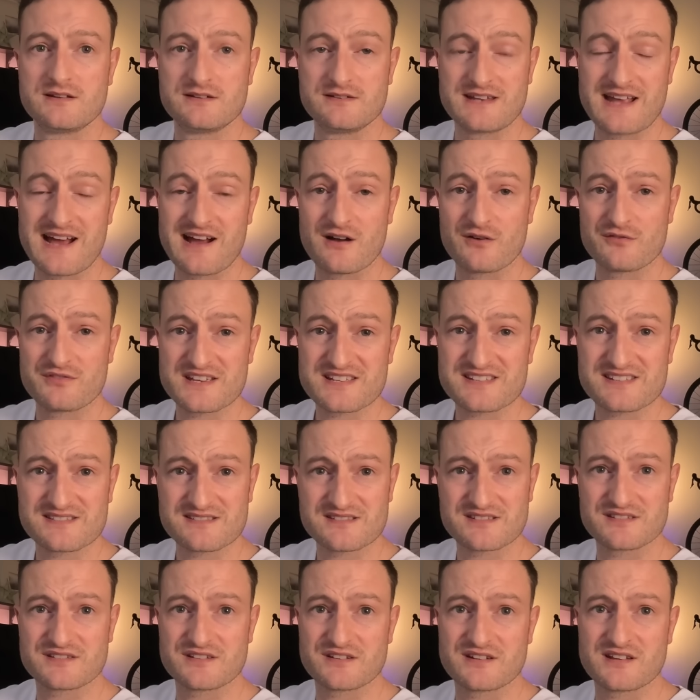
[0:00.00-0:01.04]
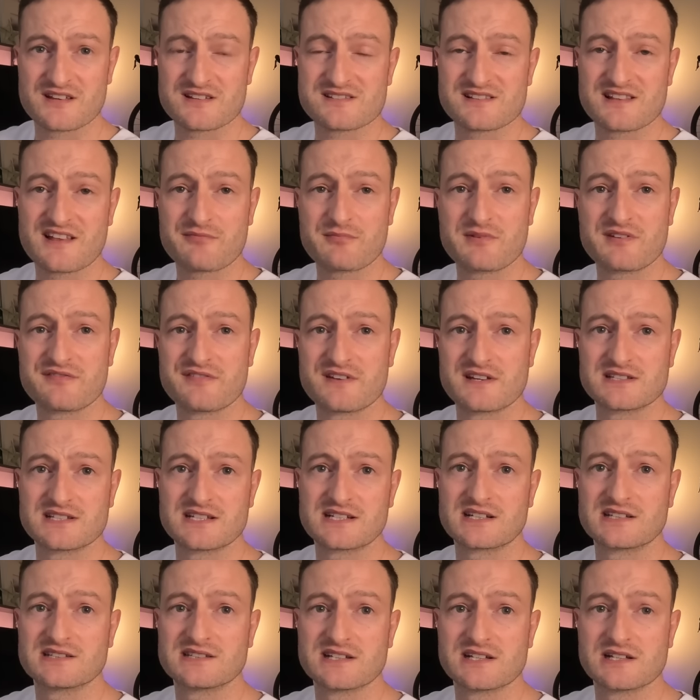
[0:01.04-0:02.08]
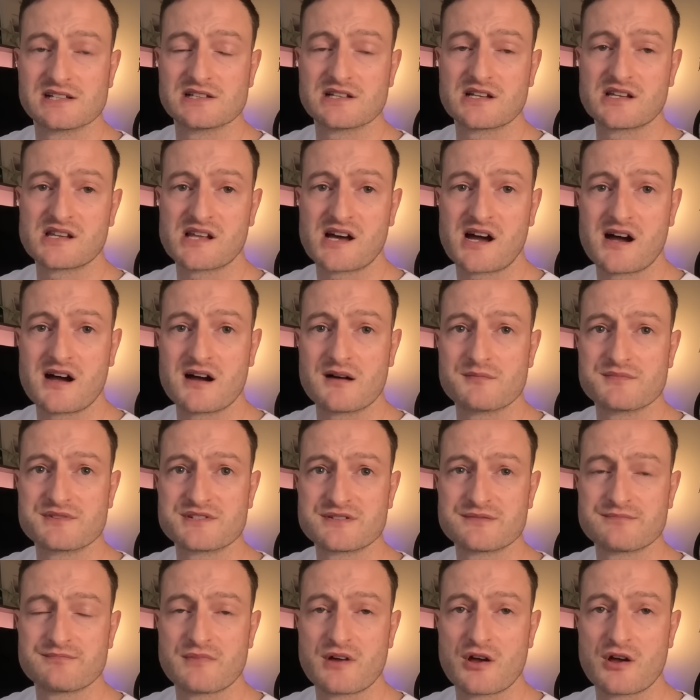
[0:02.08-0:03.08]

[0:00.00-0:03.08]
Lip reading: Now, this incident has left me feeling a little alarmed.